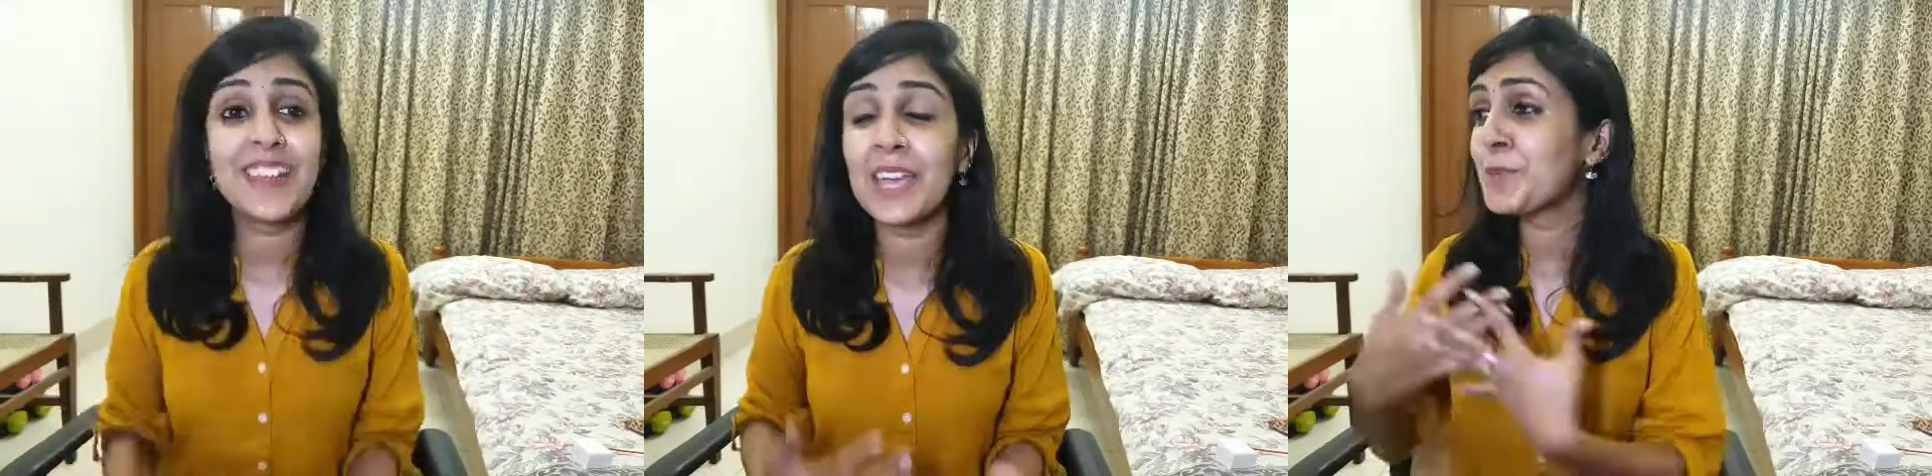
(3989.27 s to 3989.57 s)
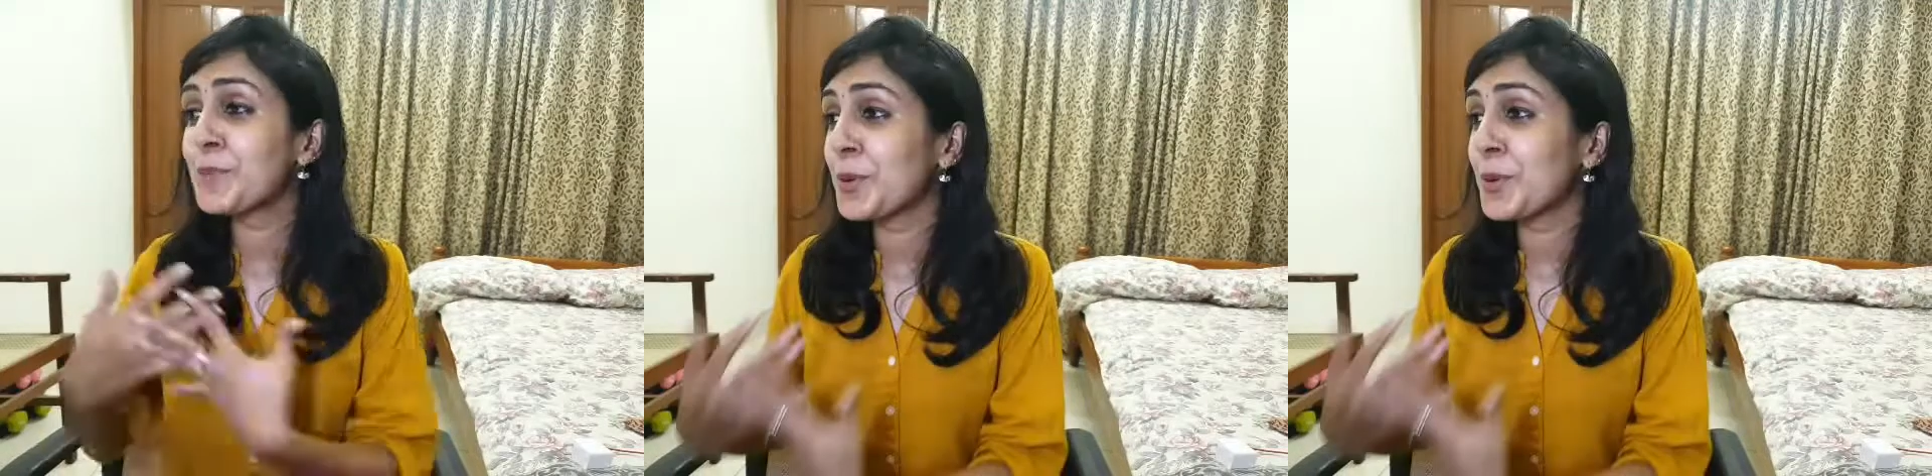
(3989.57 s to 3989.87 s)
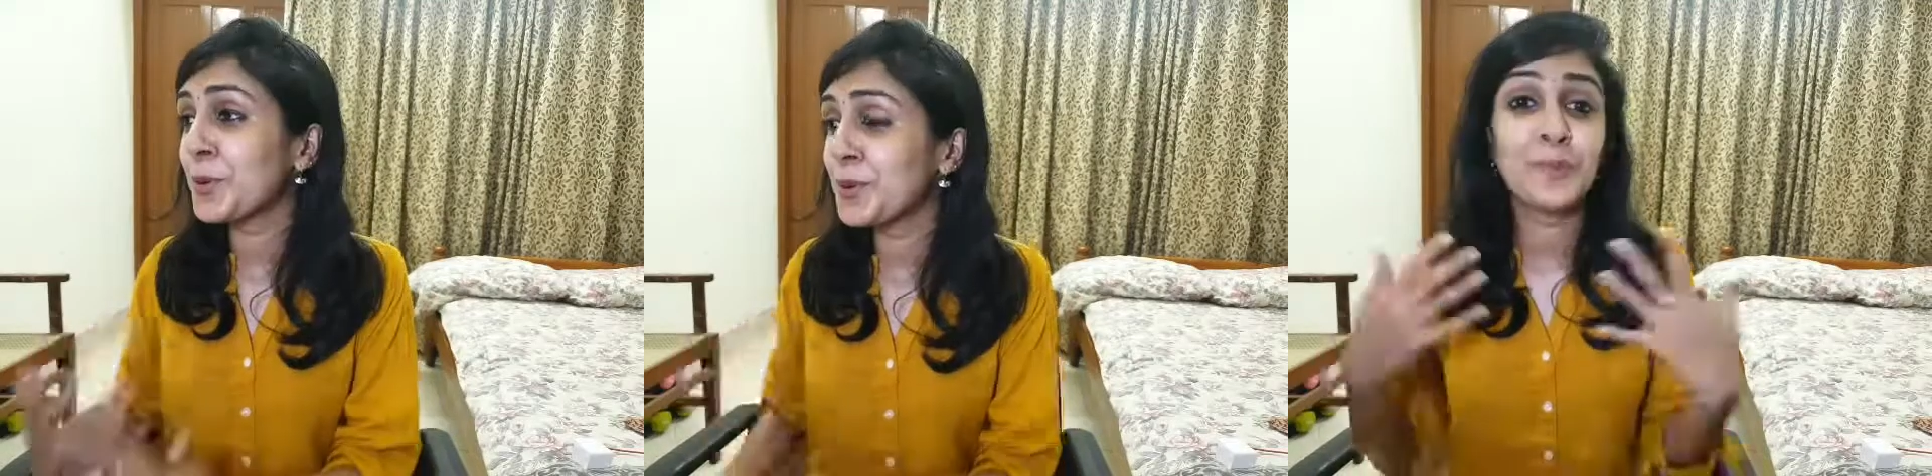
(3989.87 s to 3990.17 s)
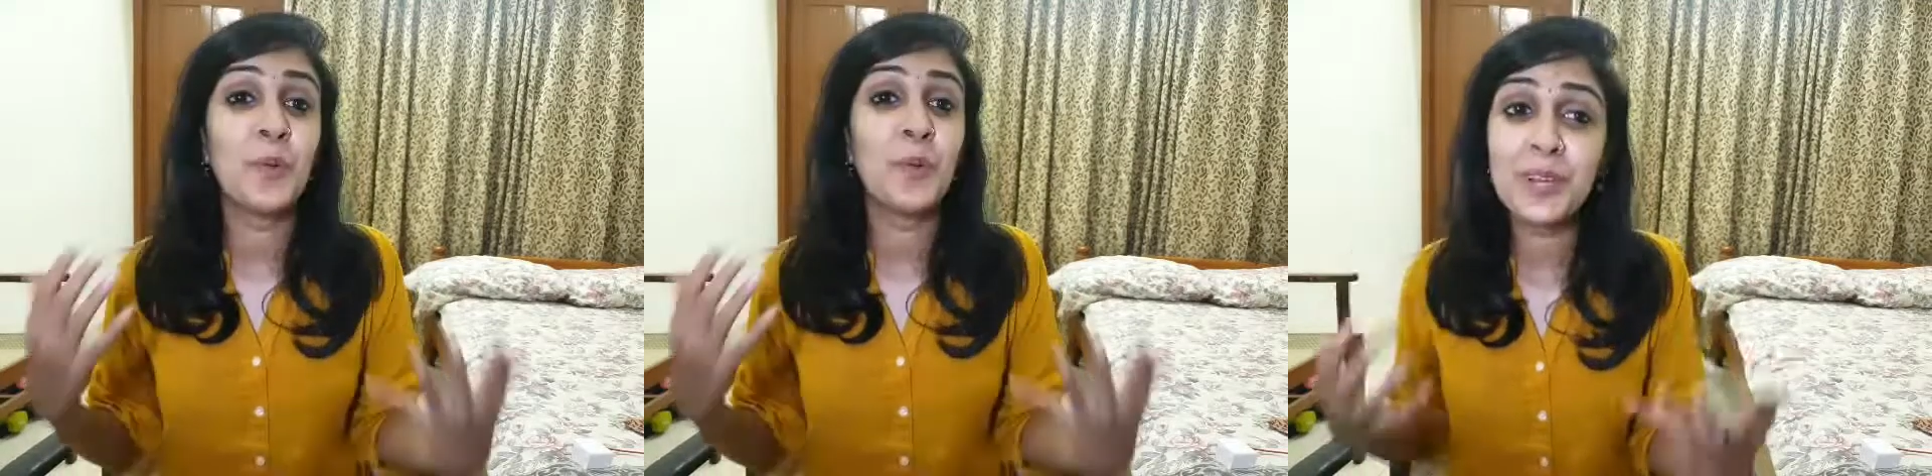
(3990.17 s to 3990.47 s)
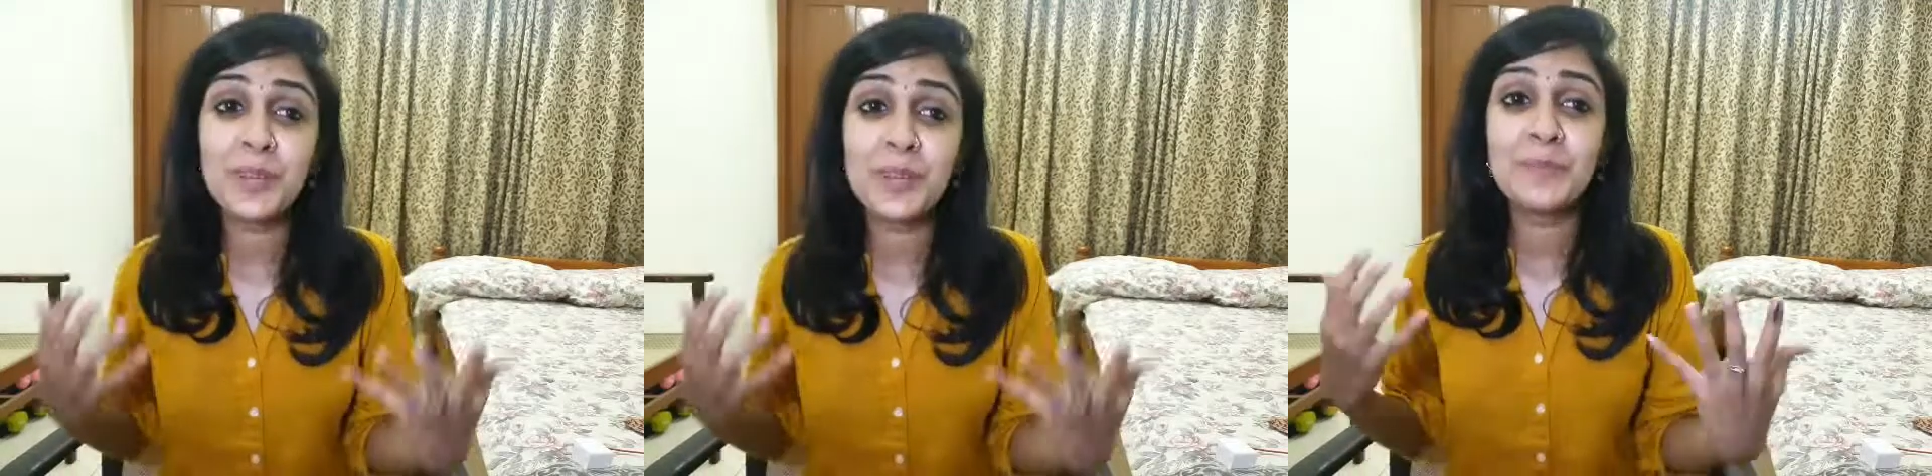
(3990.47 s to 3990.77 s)
tribe grows more
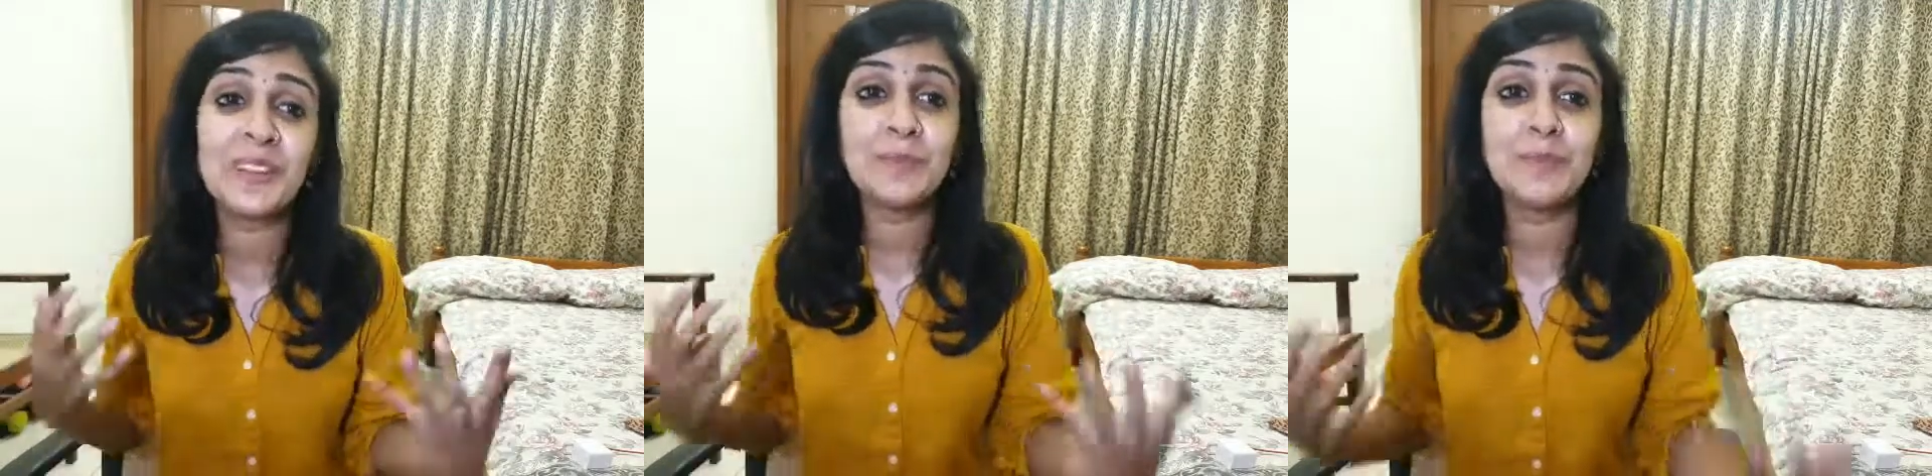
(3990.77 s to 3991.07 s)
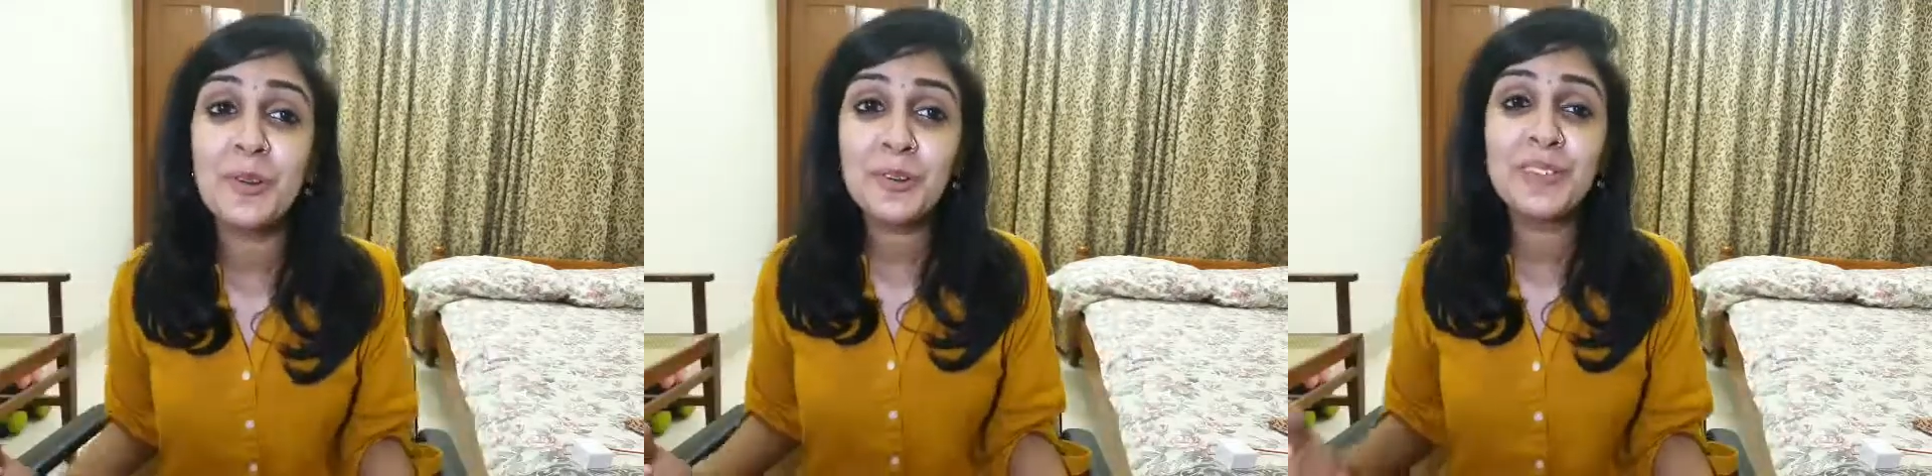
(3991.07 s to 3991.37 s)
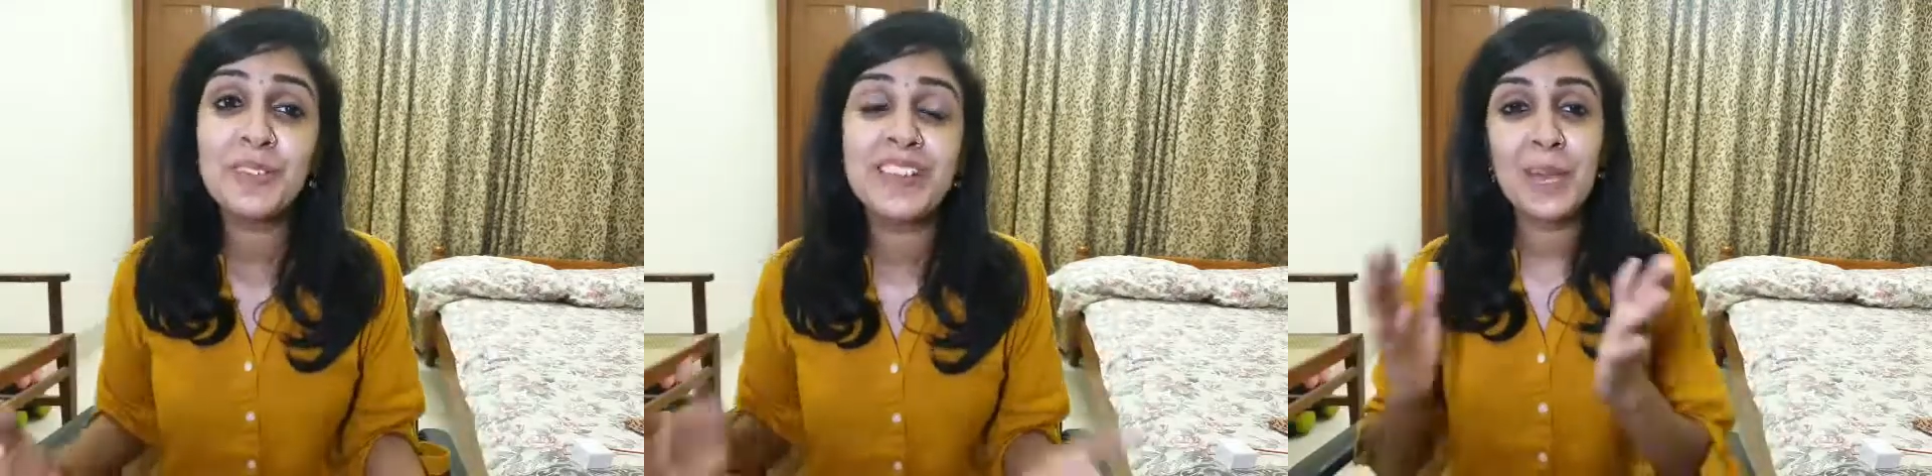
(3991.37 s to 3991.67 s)
and more and more,